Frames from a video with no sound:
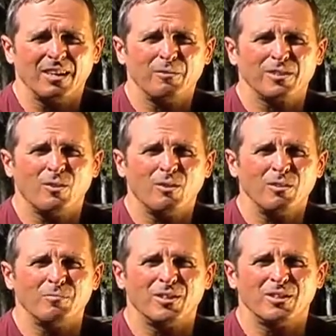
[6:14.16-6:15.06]
It was
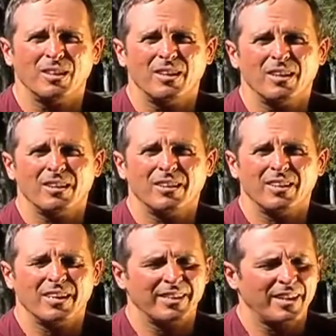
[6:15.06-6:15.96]
horrible.
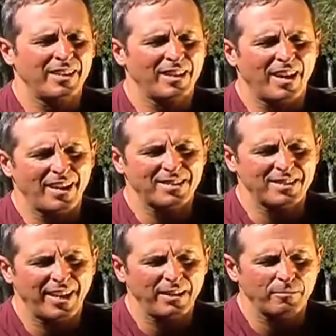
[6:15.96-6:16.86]
And then I
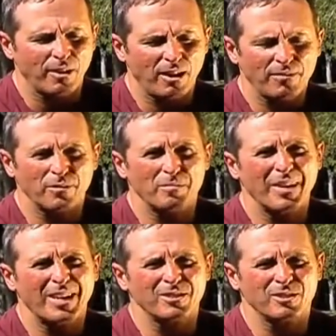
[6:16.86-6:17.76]
stayed raw for
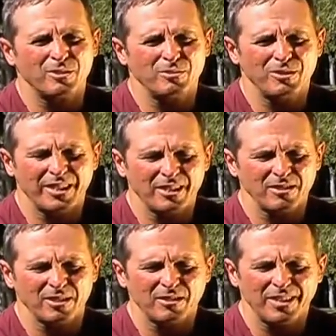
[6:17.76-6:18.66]
about 2
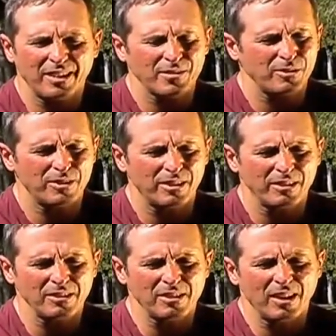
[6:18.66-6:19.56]
years, year and a half, 2
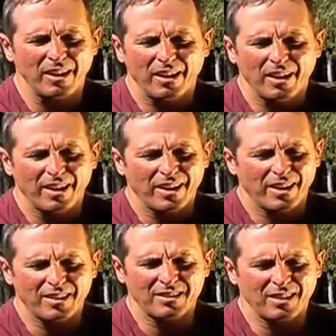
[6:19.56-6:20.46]
years.
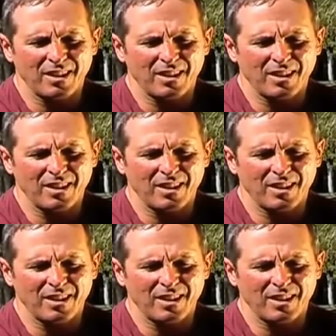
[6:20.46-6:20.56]
And